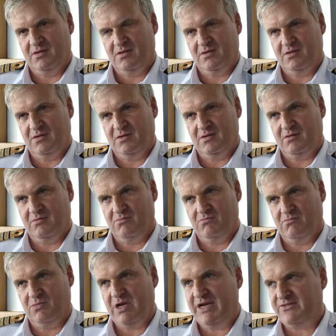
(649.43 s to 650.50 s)
well,
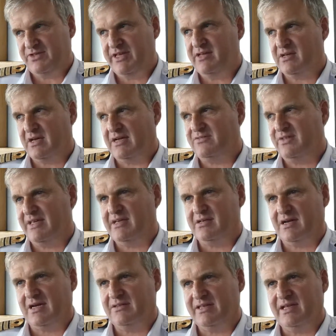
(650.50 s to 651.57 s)
I think, on I think, a
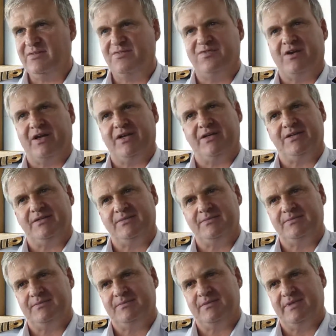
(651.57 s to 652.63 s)
cruise? I think a fire.
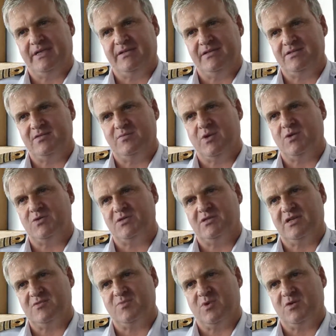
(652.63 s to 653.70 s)
That is the most
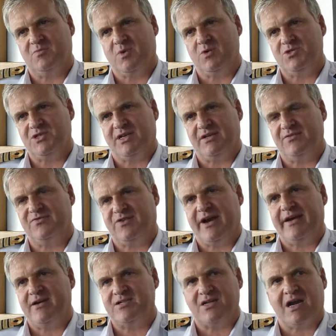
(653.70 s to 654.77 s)
most challenging.
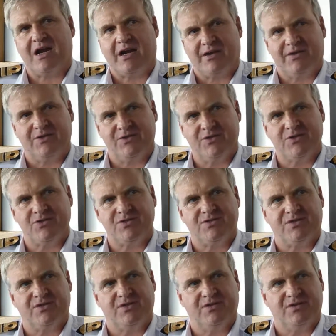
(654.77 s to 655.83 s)
Fires are just
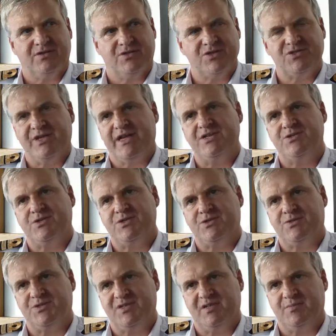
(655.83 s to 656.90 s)
dangerous
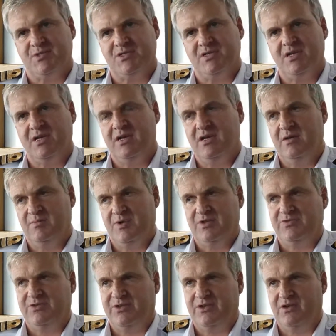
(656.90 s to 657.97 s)
on ships,
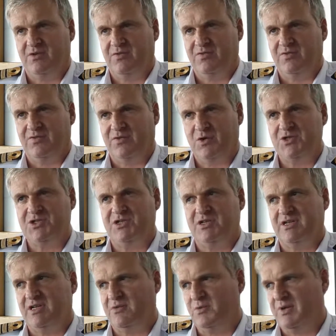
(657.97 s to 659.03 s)
but
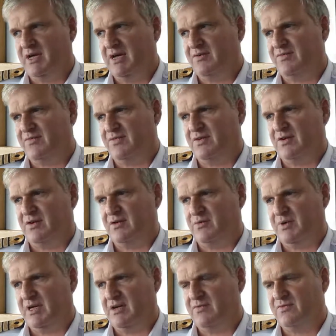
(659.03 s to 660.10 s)
fortunately
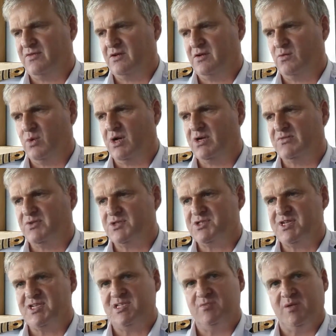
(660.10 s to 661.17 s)
we have a wonderful
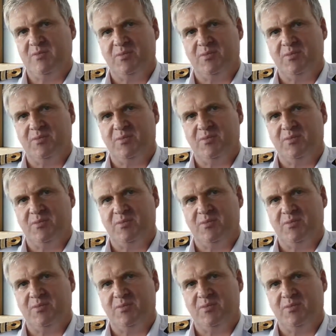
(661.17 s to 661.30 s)
system in